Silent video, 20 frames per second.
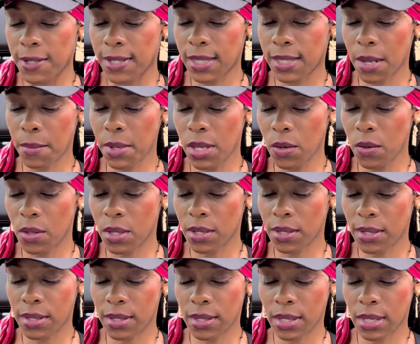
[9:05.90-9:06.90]
some of you,
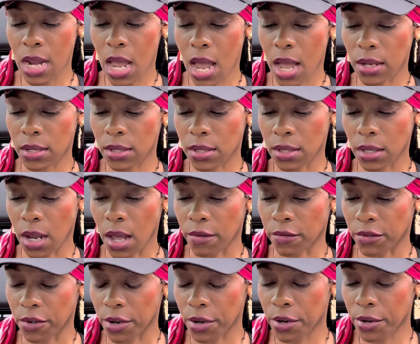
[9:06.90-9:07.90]
this is an
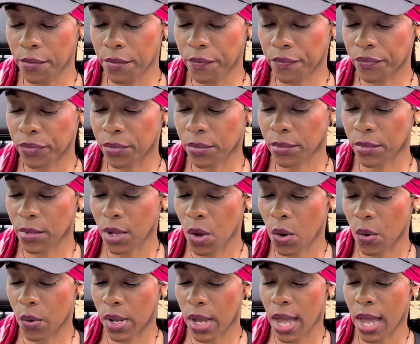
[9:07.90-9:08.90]
ex-lover,
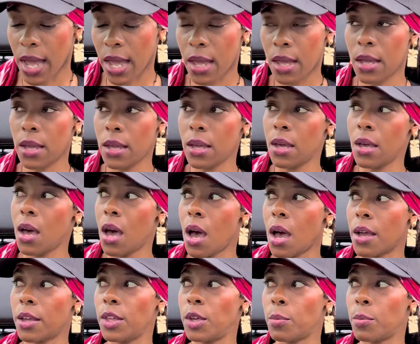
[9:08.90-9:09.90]
okay?
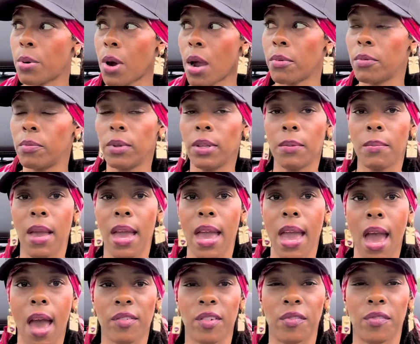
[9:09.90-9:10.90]
You probably may
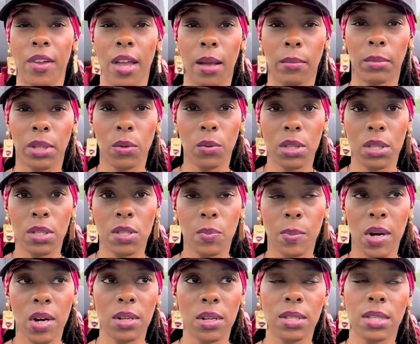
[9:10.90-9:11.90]
have a family with this
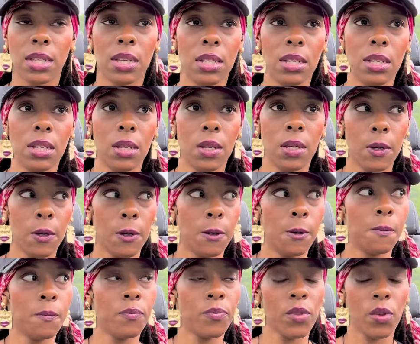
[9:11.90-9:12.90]
person,
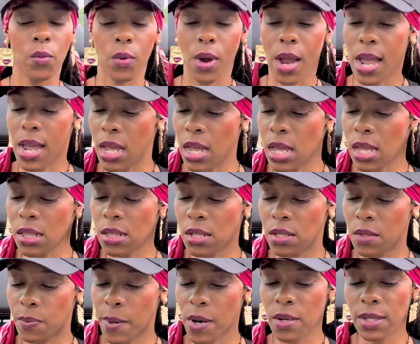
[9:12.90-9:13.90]
right?
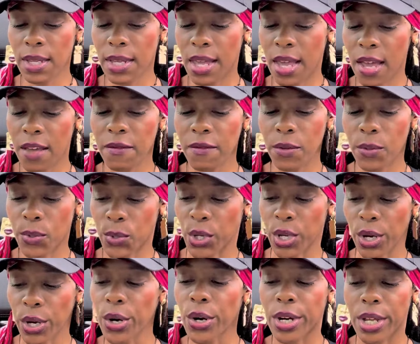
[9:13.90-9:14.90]
This person gave you
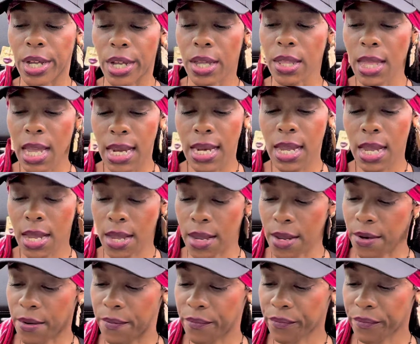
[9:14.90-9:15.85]
security. They did.